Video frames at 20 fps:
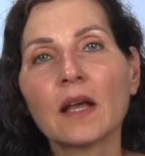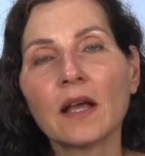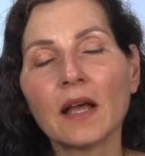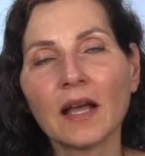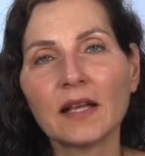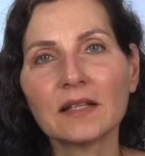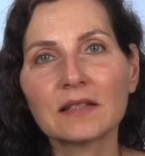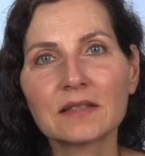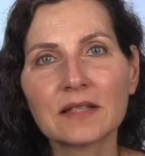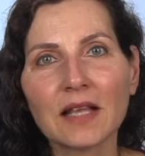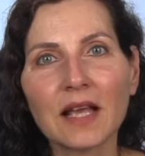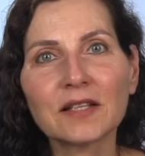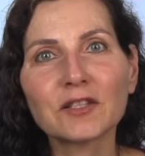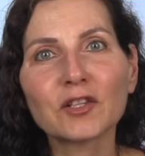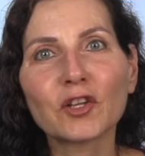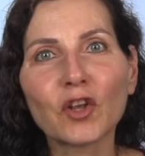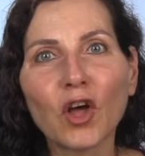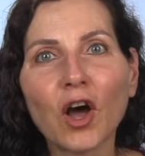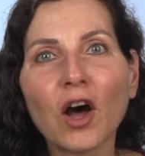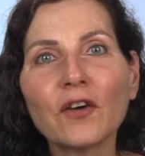And
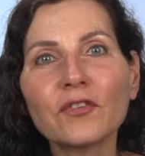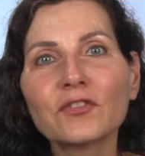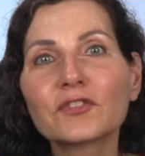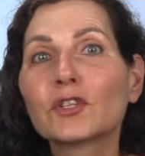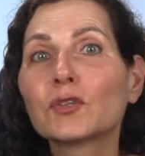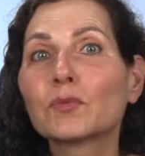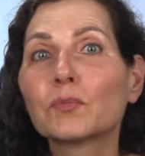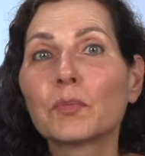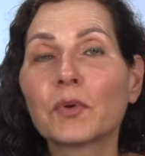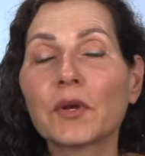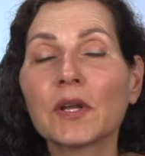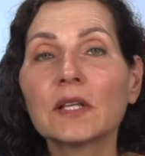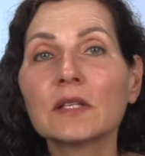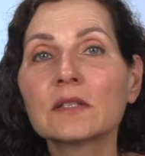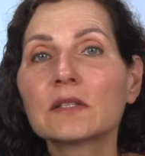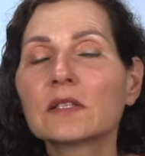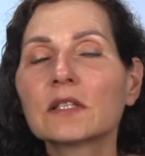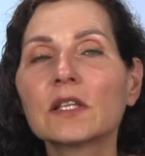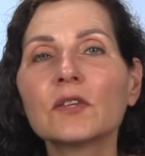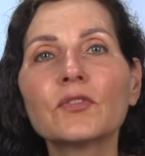Saturn often
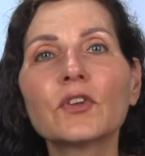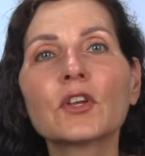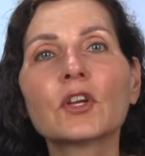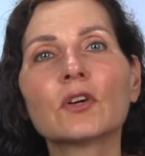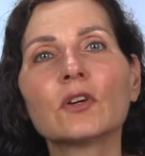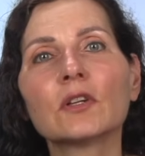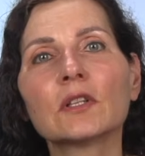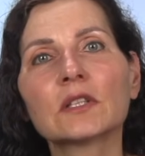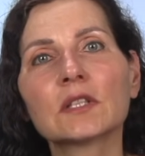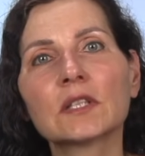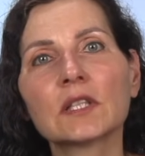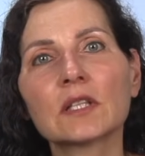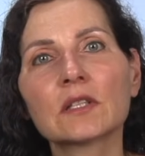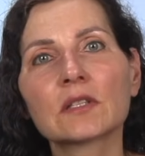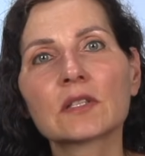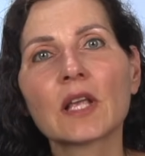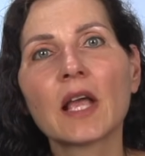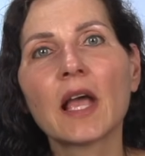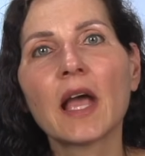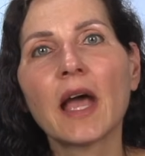brings difficulties